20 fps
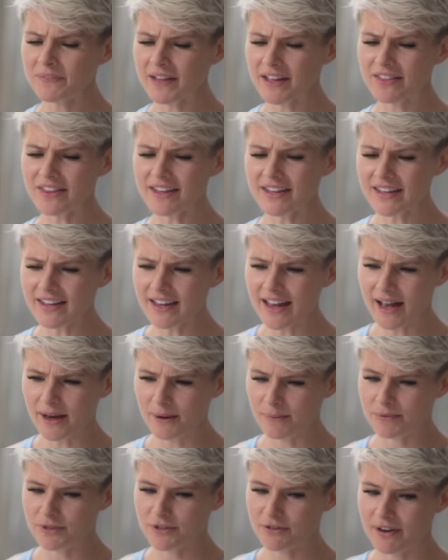I think it
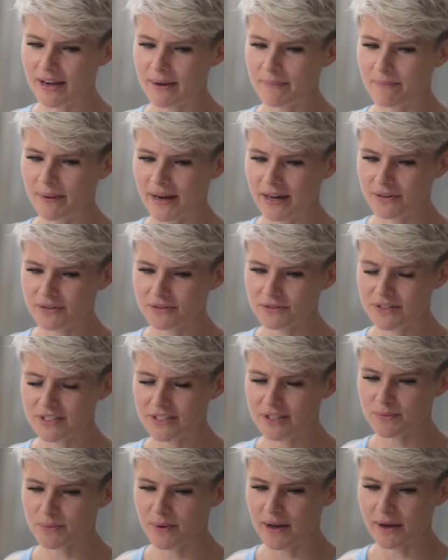helps create boundaries
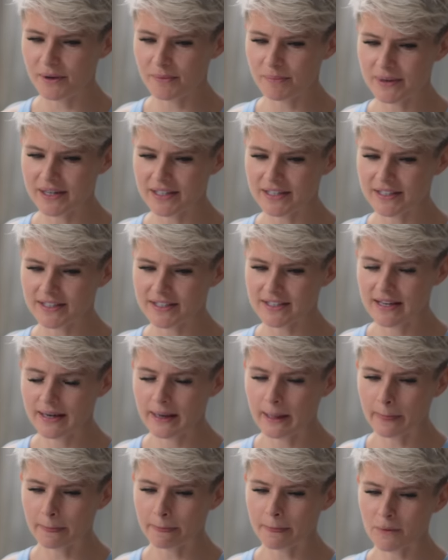as well because
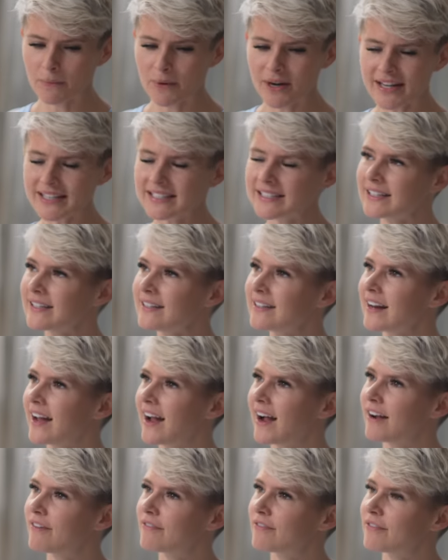when I didn't
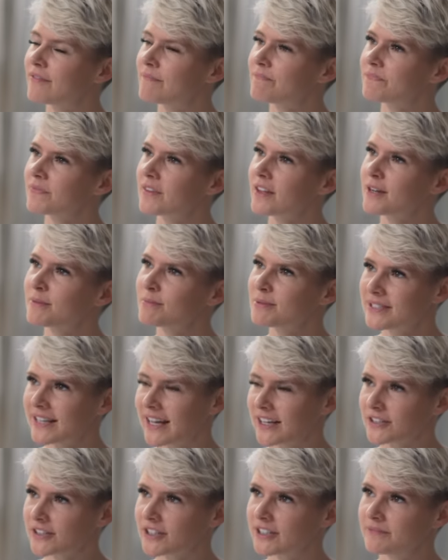have an
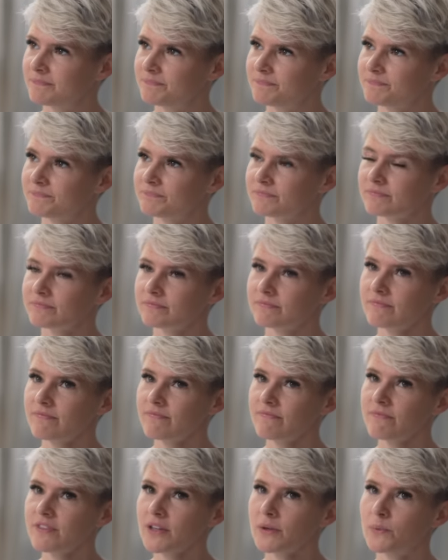obsession,
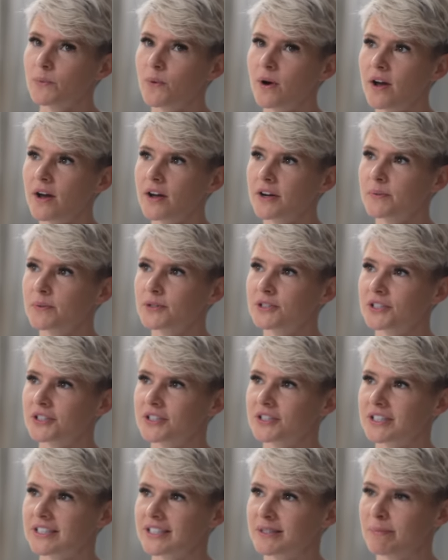work would
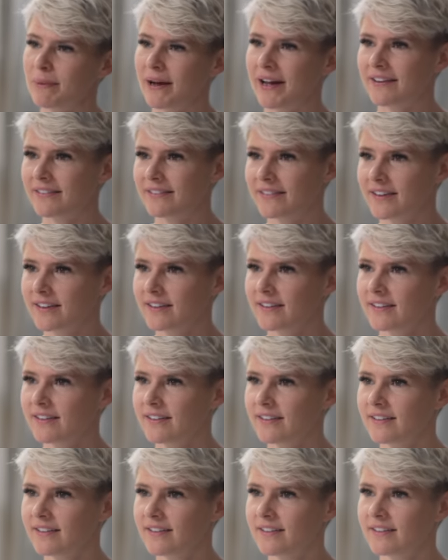just expand
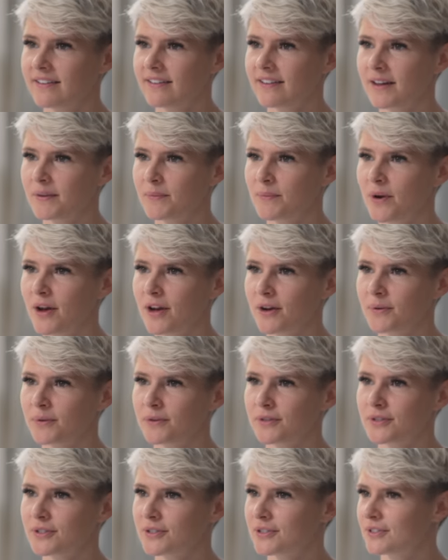and work
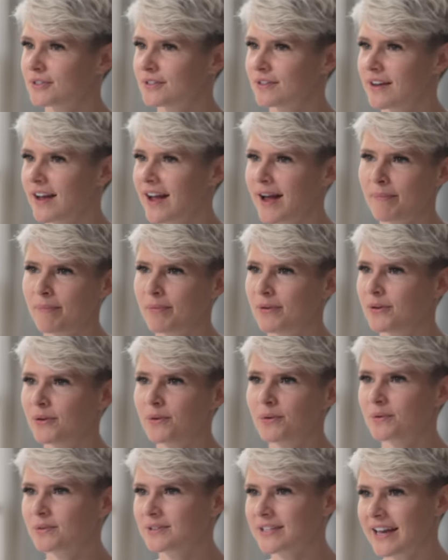would just happen
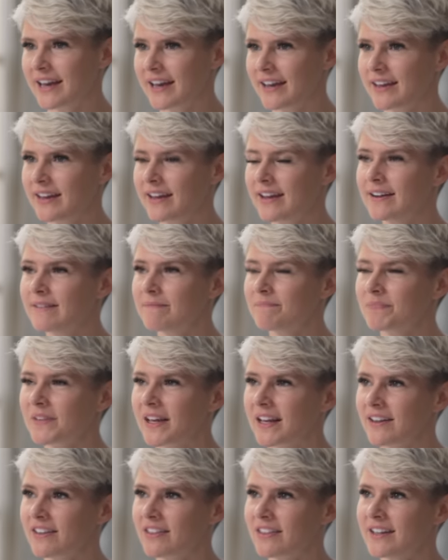all day.
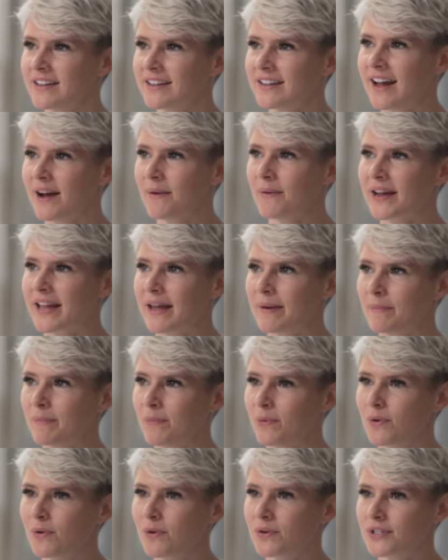And I think now I get
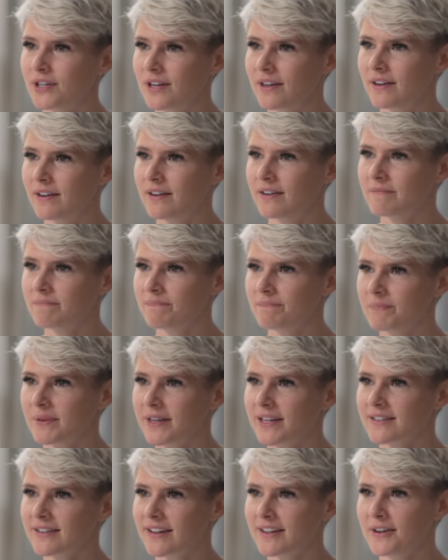more done
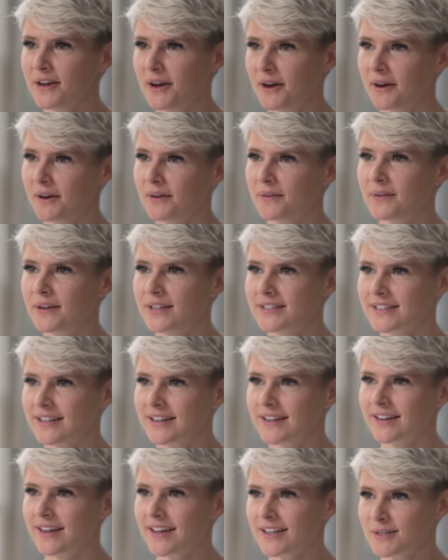because I know it's
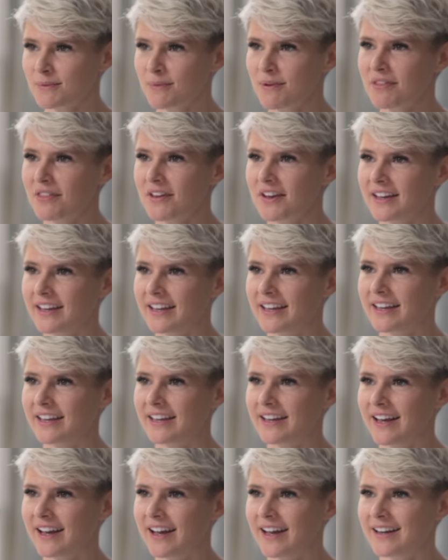going to get to 1:30
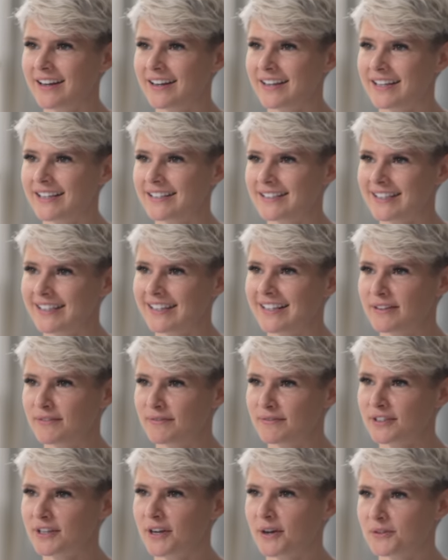and I need to
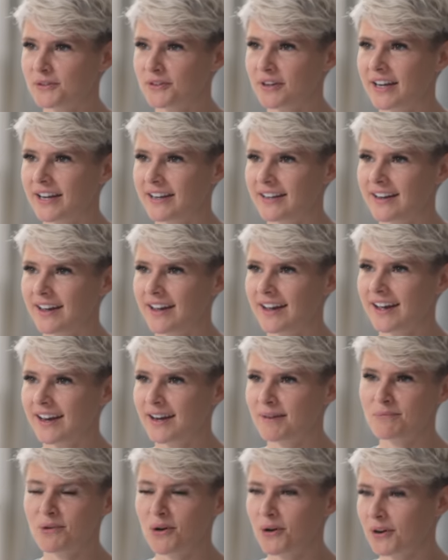leave to go train and
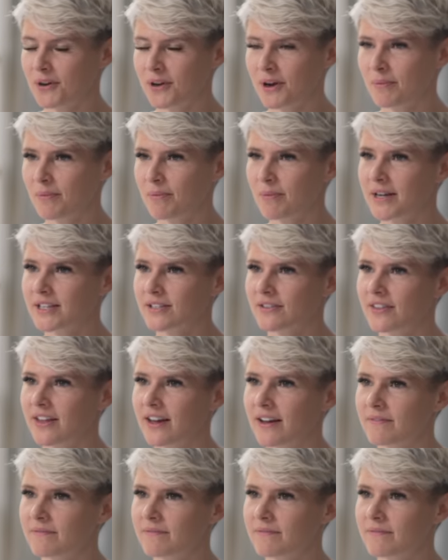I'm not going to compromise on that.